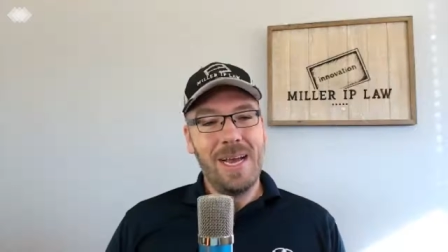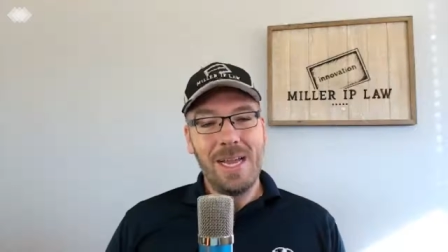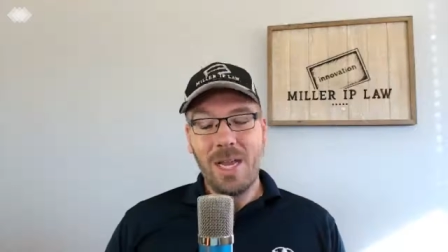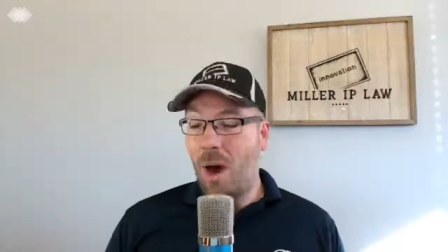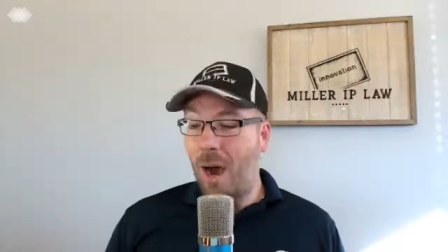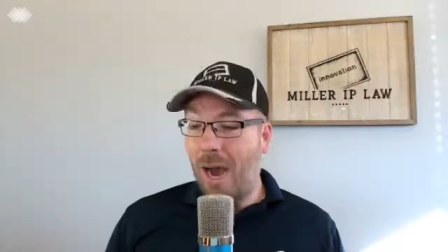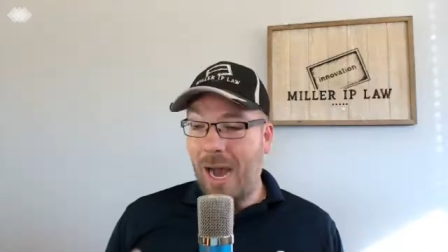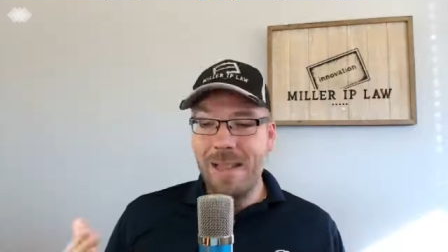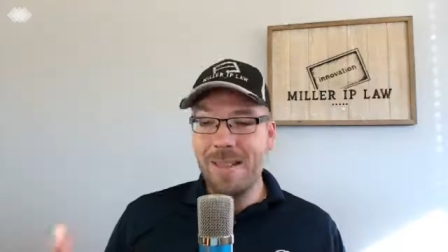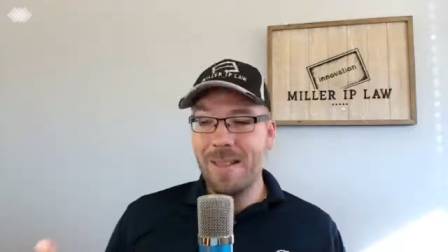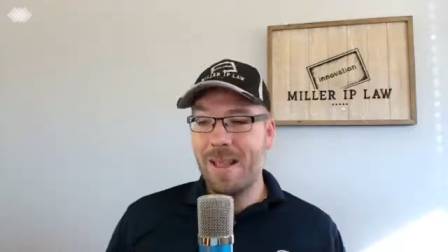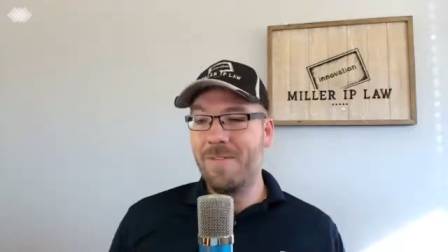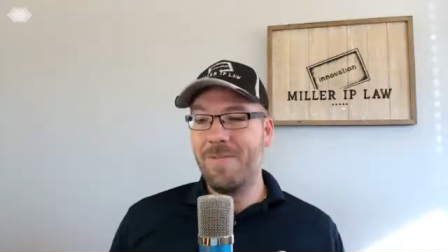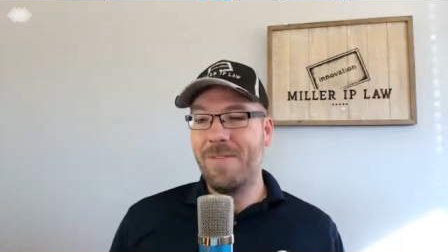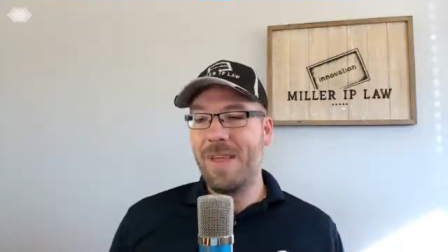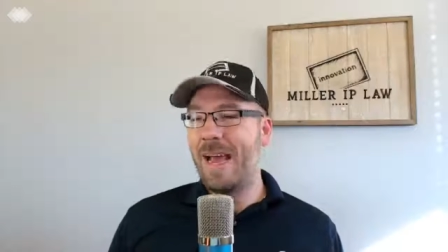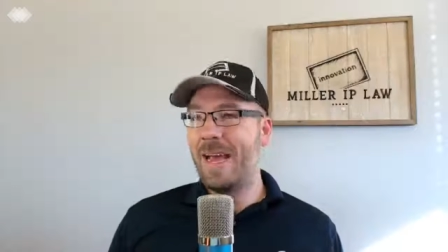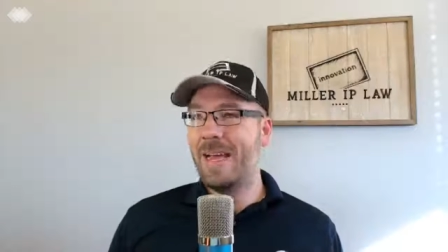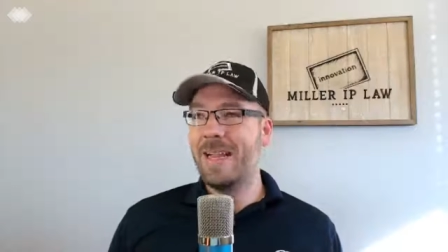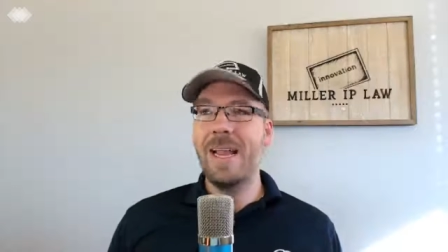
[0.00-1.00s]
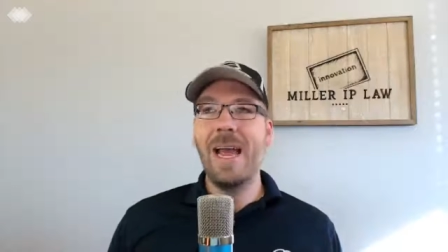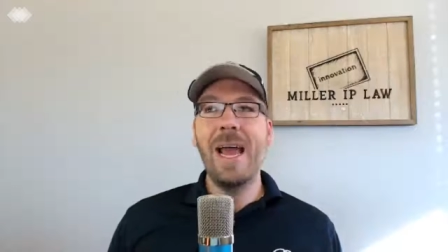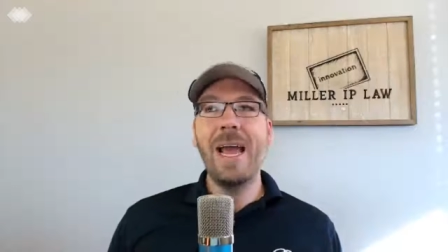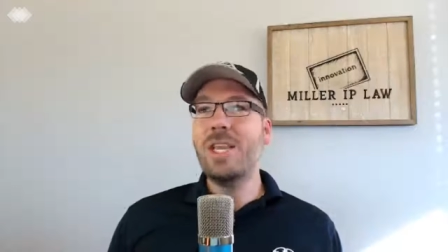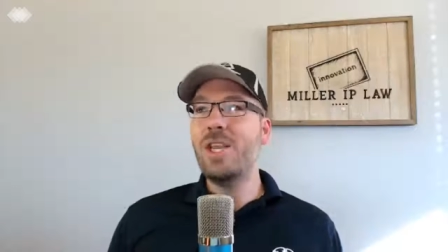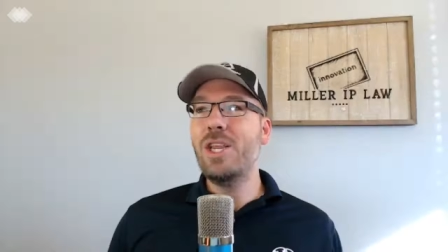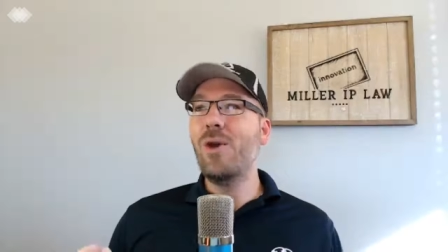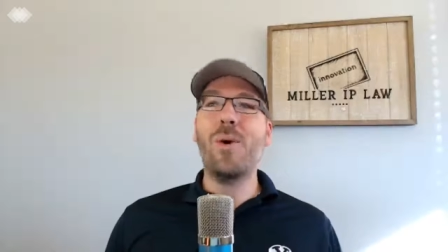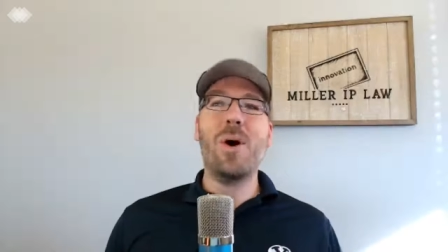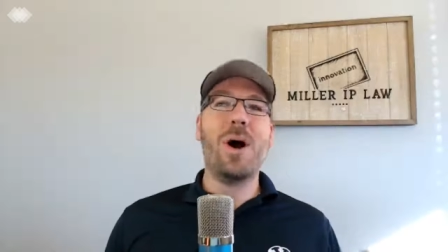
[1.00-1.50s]
No, I love that. And
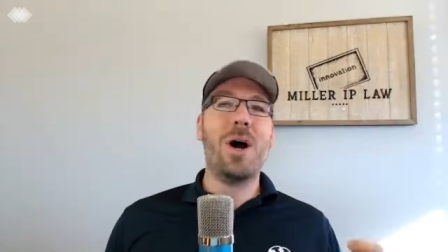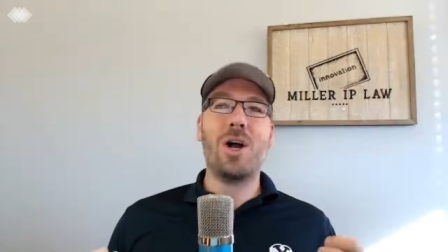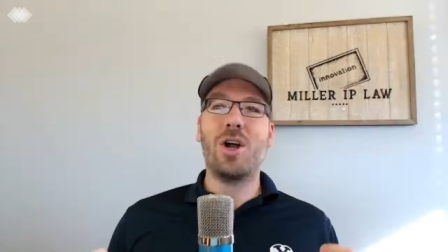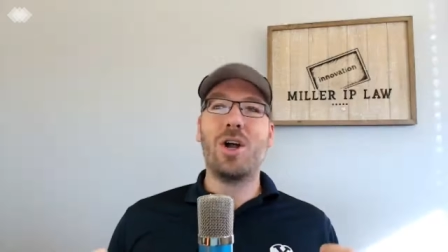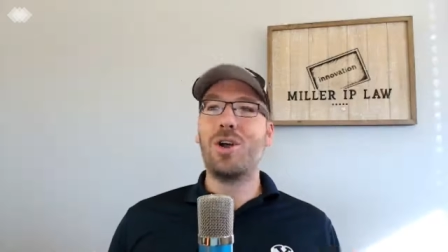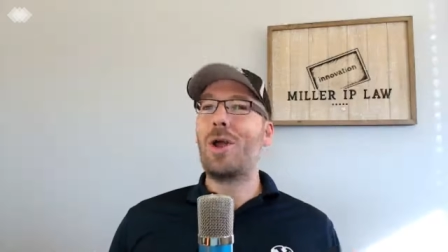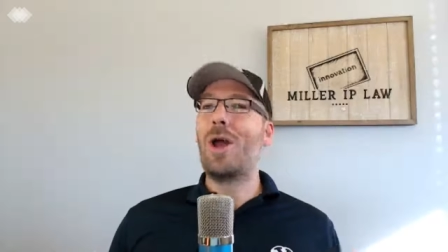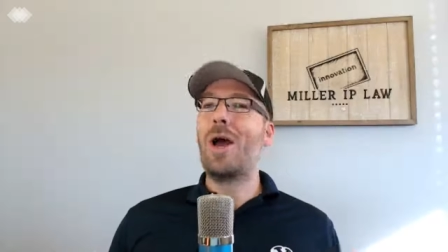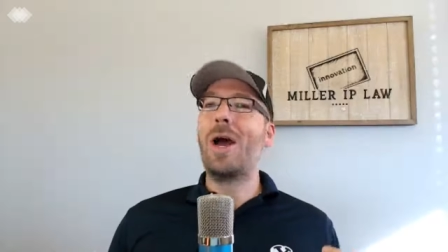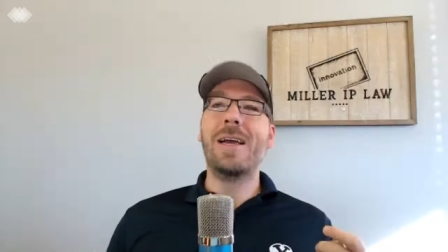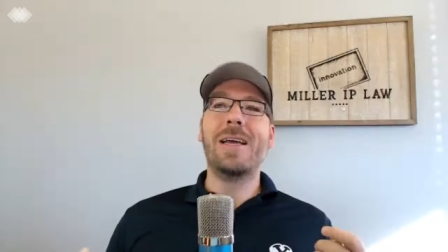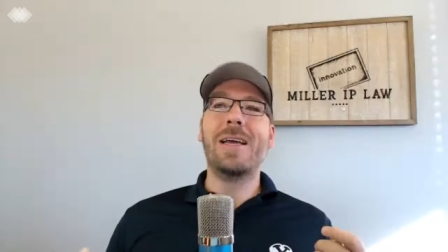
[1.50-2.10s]
and you are